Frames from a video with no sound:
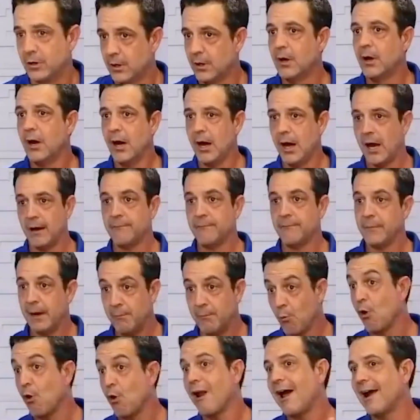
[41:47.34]
uh, I'm
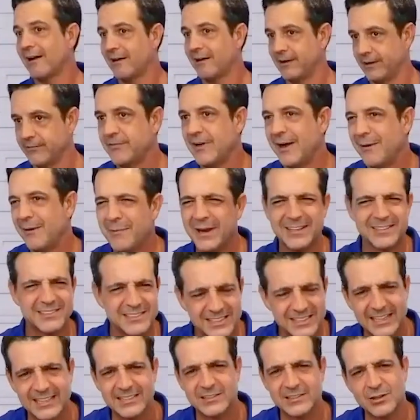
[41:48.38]
more likely, if that makes sense.